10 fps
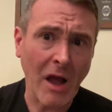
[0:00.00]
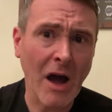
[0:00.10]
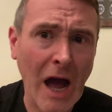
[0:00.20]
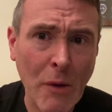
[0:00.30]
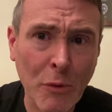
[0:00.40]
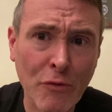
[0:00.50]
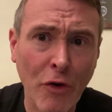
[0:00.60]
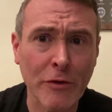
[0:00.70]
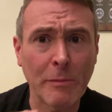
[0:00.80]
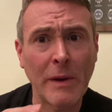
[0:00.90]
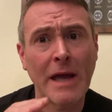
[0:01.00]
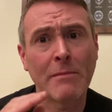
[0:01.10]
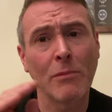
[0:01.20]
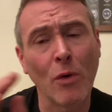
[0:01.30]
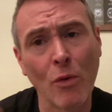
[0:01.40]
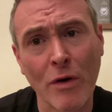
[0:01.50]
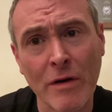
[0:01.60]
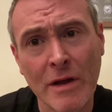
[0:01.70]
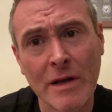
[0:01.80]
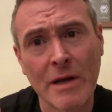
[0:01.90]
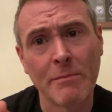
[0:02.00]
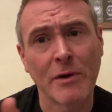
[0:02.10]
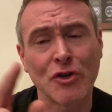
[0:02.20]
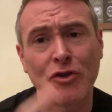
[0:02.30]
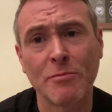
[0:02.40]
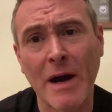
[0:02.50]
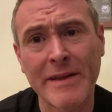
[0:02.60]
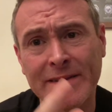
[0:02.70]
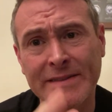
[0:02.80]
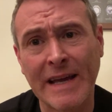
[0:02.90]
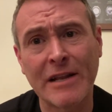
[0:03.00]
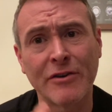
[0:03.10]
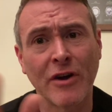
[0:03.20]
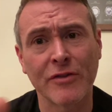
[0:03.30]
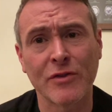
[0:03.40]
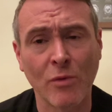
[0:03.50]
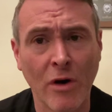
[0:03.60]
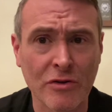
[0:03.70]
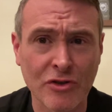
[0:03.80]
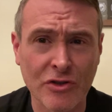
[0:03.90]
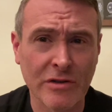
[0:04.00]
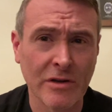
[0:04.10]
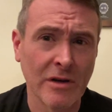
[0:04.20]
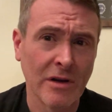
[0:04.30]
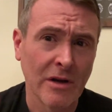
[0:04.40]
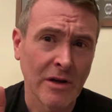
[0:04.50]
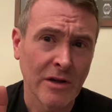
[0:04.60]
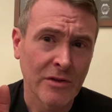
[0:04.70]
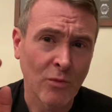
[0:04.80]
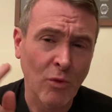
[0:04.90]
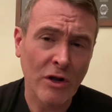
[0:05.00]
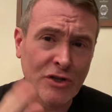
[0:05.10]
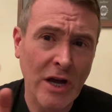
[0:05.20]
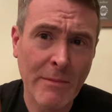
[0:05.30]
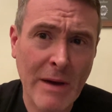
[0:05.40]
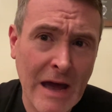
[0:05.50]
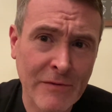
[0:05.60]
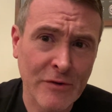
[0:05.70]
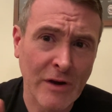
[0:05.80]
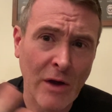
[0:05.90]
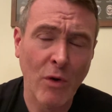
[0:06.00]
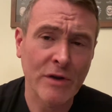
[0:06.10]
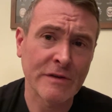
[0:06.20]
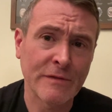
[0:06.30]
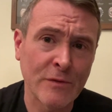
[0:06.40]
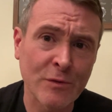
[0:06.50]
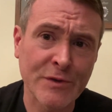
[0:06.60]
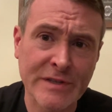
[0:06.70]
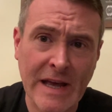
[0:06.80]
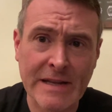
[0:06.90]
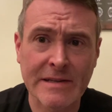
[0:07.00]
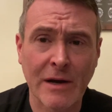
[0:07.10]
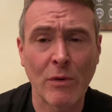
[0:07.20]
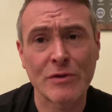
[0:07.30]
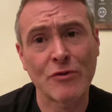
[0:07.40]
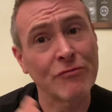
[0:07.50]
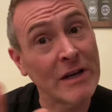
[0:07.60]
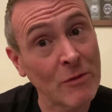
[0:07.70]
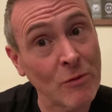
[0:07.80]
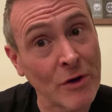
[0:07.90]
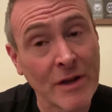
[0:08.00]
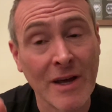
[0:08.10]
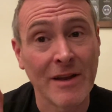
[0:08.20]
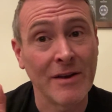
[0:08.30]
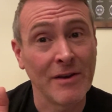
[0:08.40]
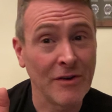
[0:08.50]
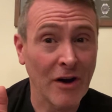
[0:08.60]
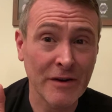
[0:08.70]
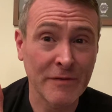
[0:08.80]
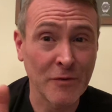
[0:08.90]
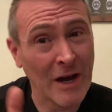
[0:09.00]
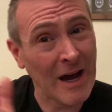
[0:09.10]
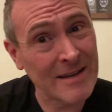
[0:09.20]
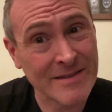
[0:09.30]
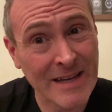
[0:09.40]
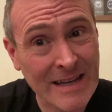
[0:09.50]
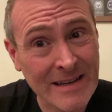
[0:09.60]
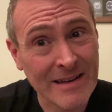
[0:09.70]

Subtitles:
I would rather pay more because you buy the dealer, not the watch. The watch I'm after, I want a full set, I want a real one, not a Fugazi,